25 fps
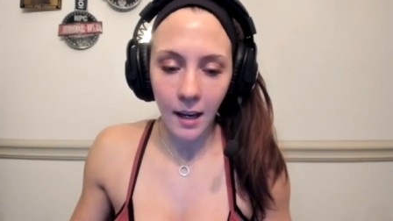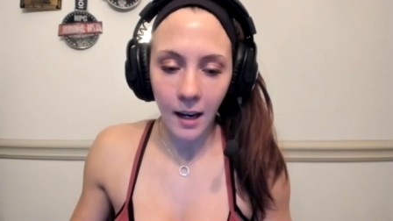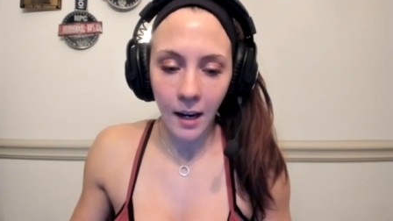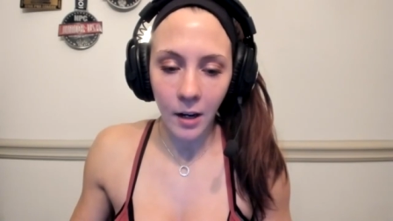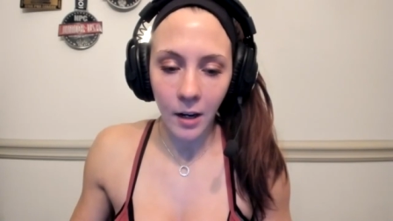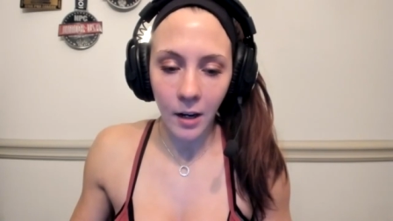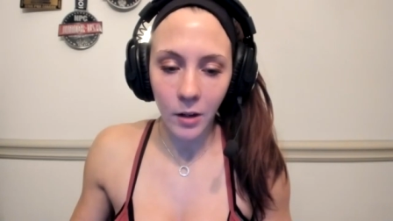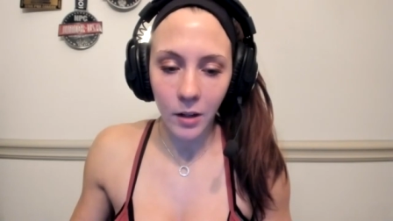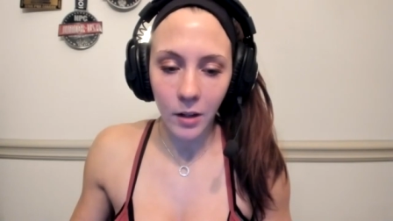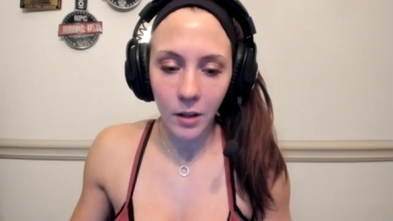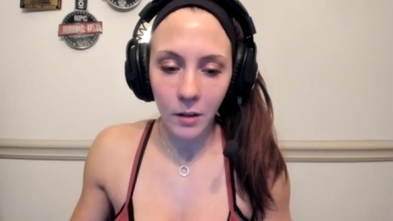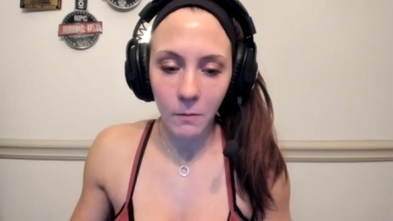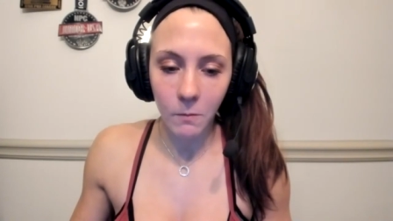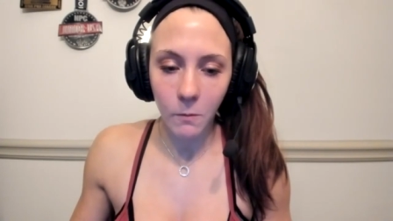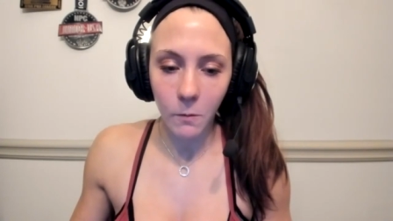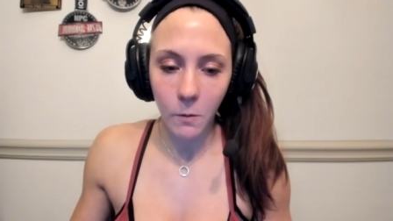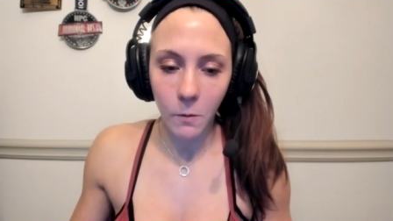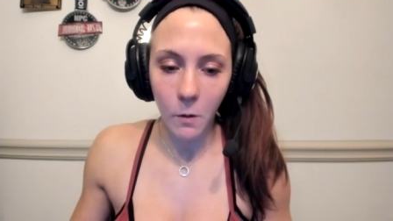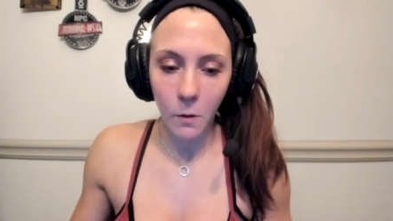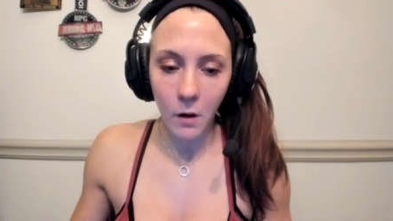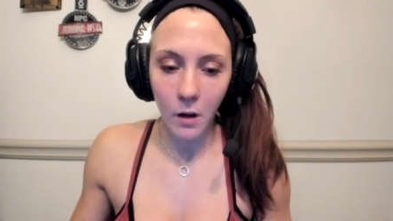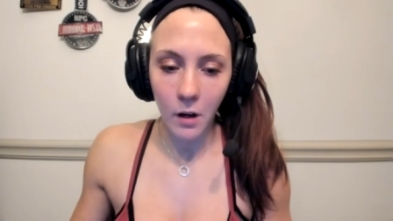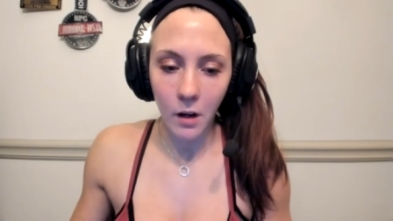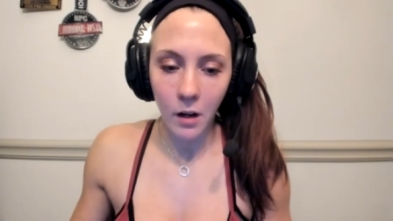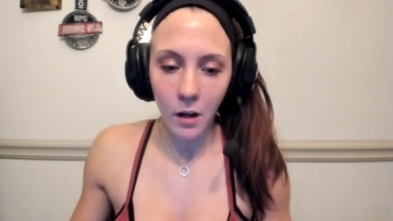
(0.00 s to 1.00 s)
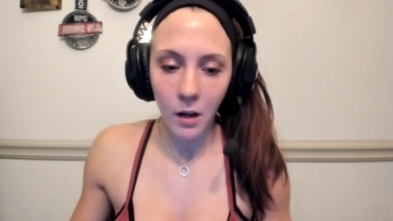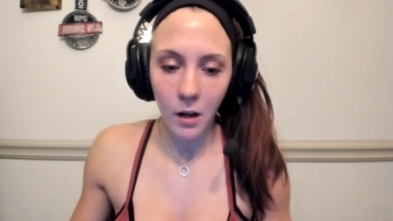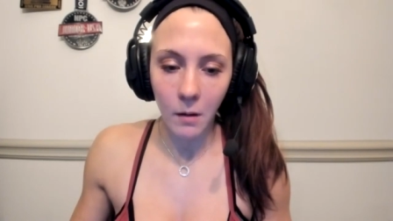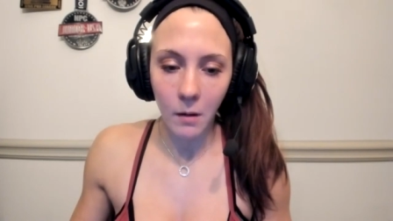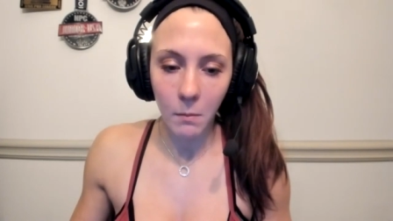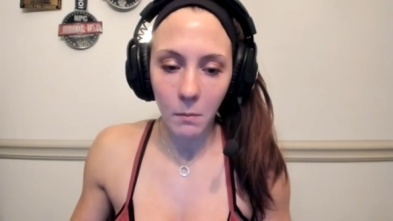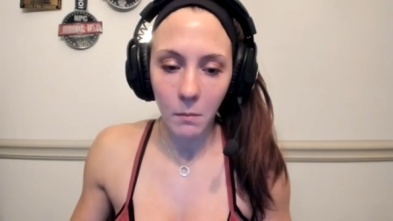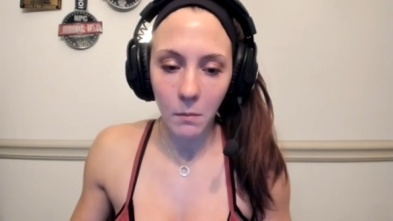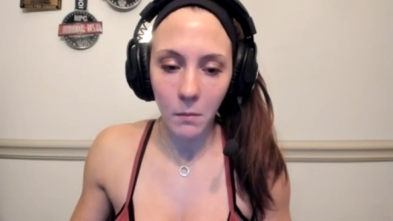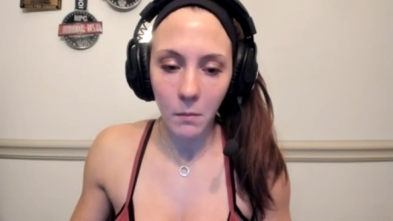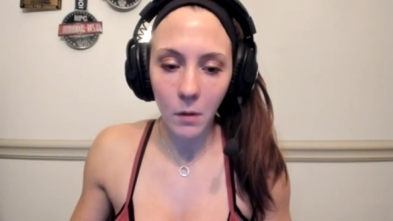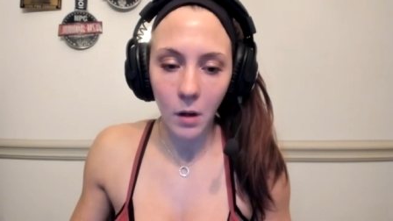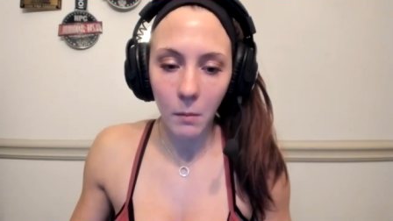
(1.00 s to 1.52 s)
acronym for
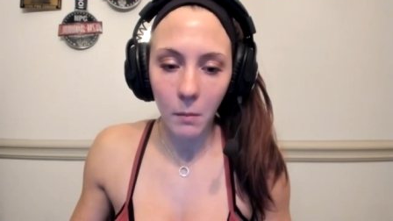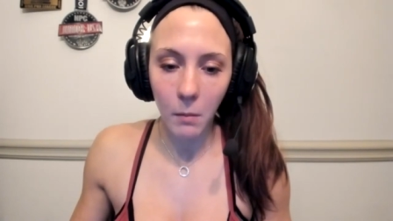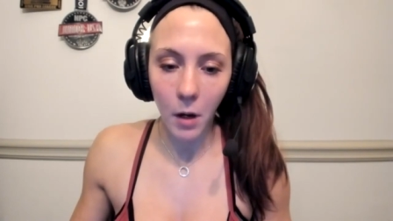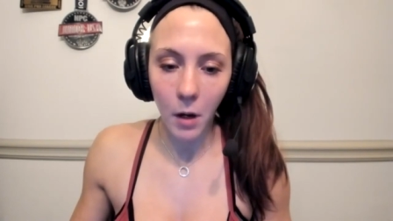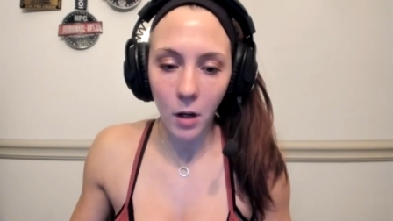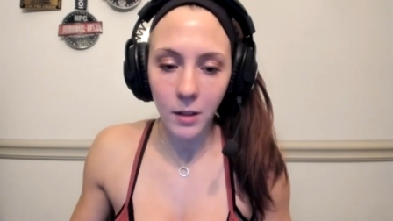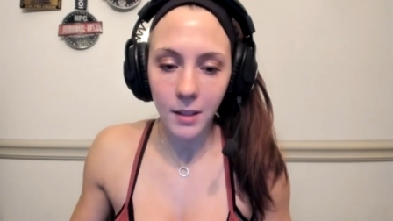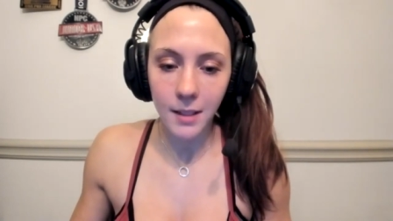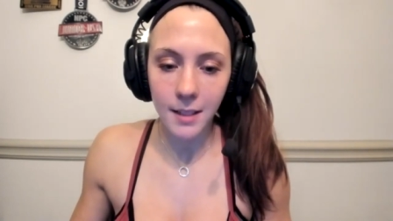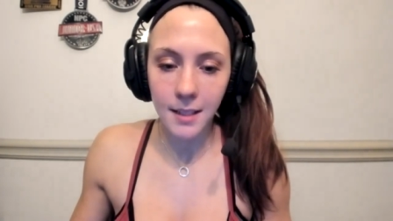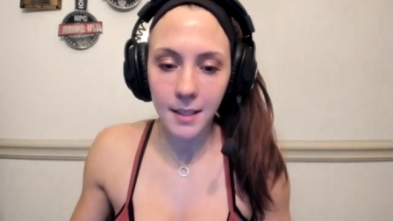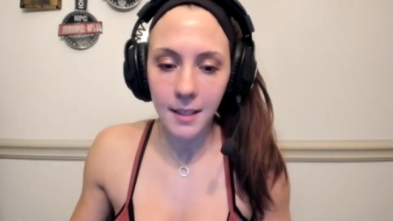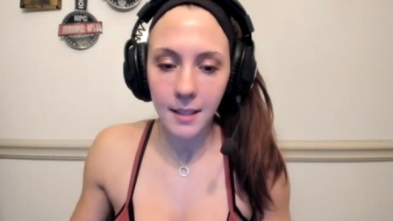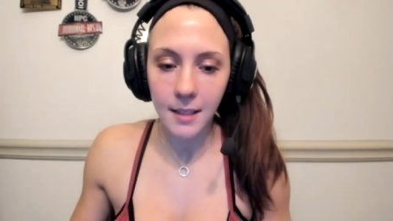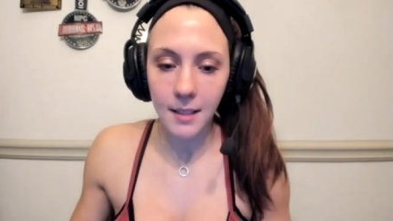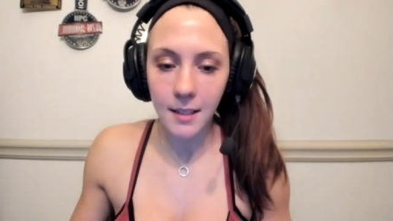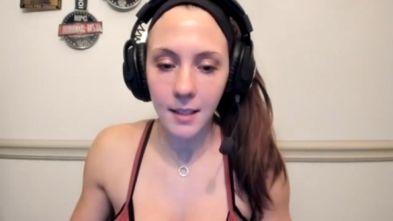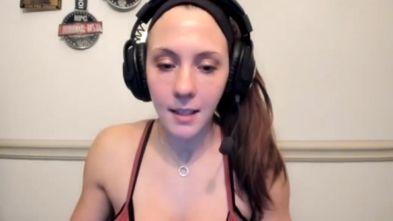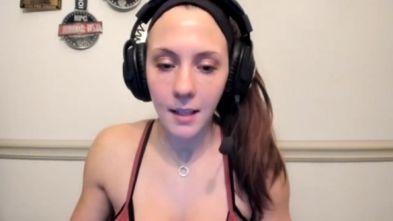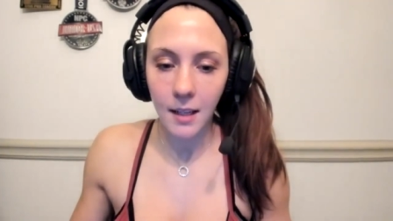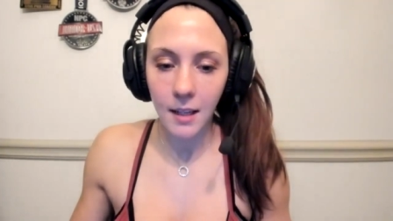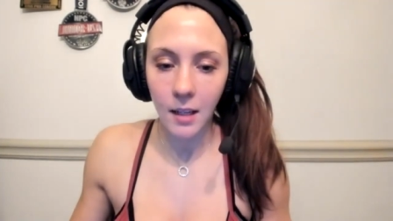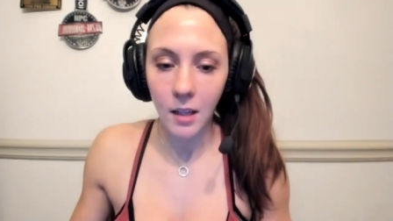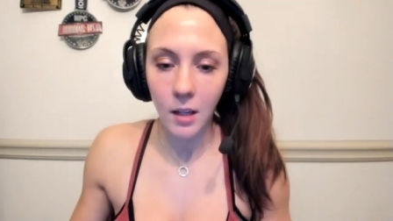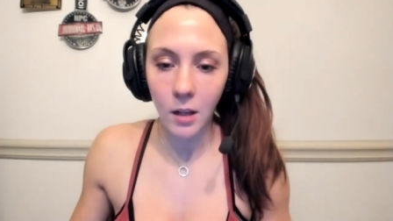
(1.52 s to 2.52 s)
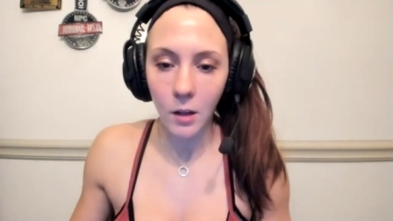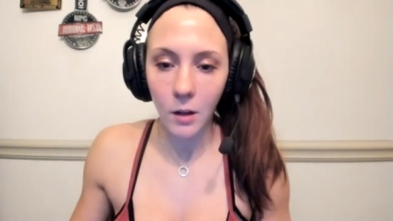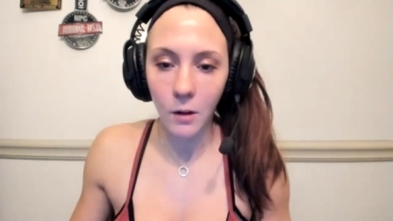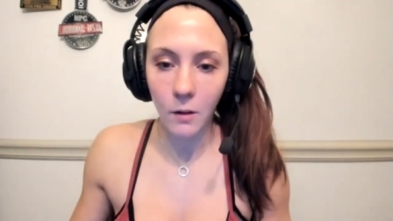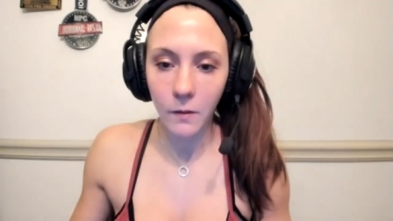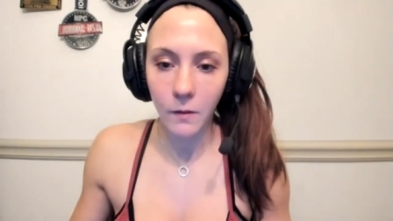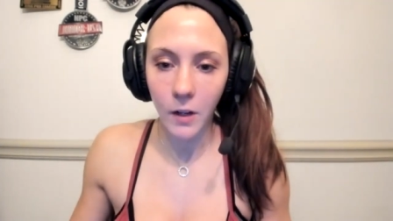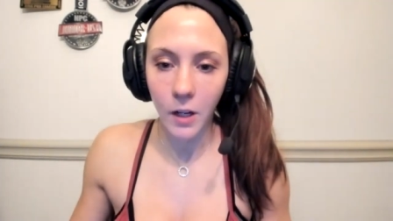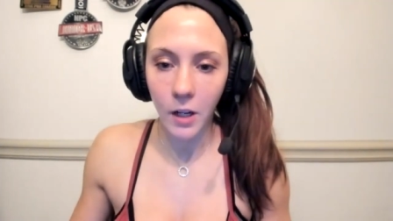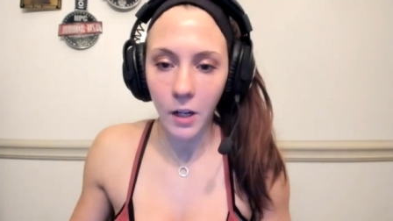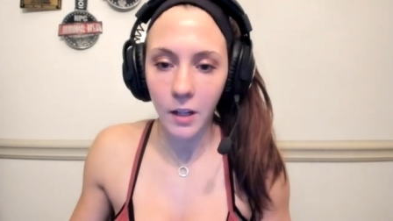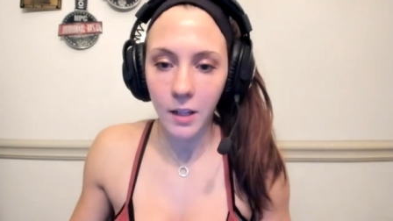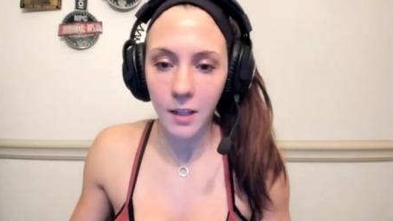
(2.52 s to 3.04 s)
a polycystic
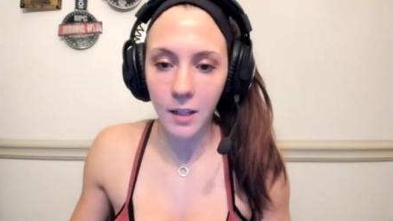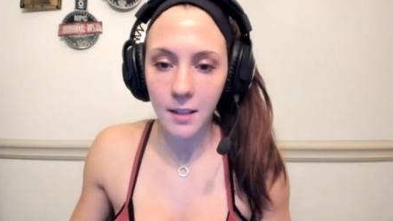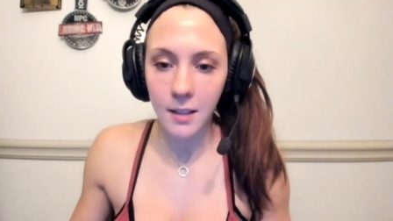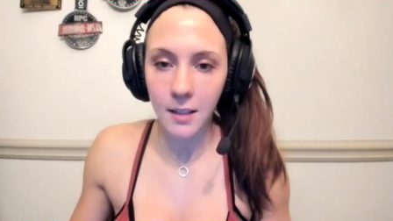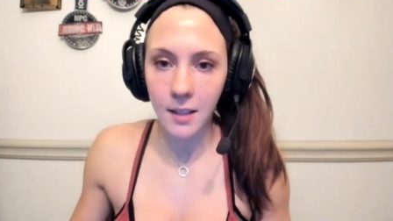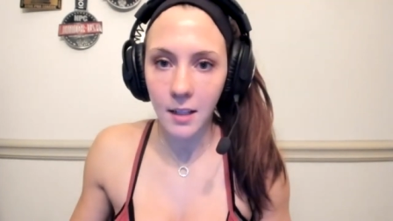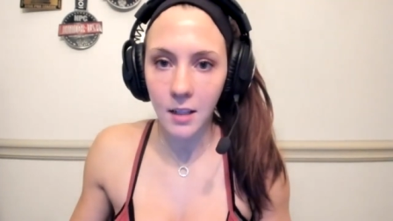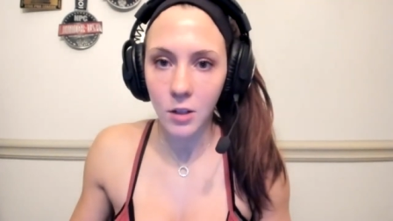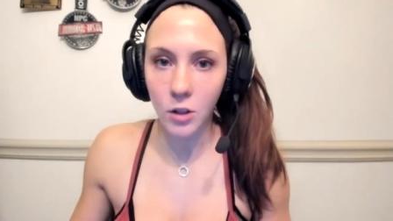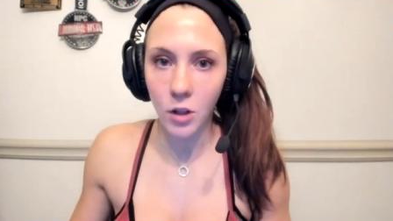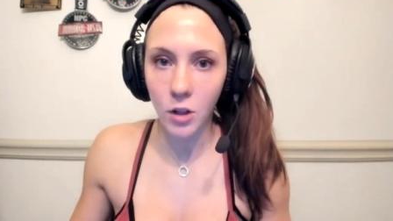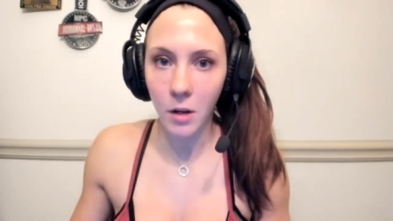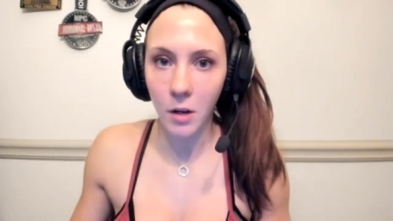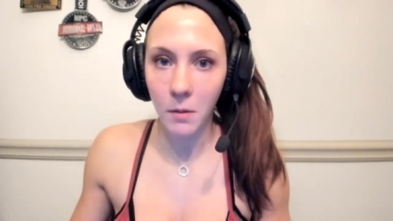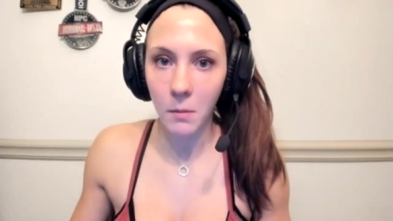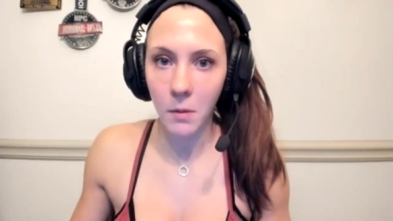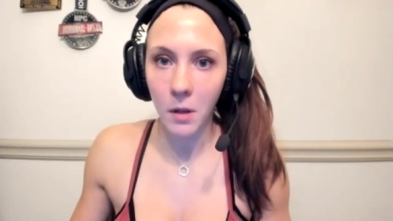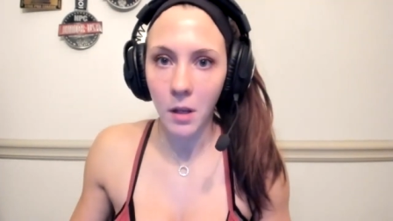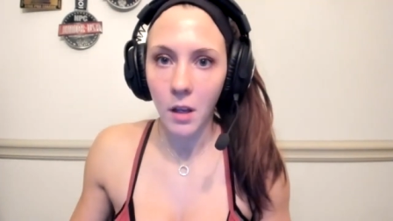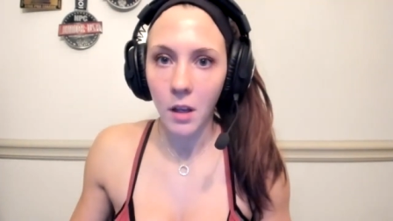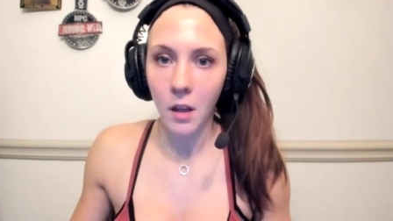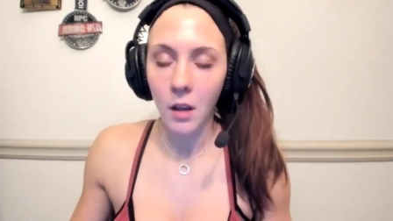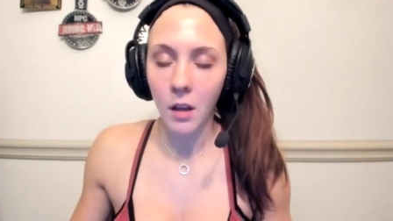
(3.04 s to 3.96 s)
ovarian syndrome,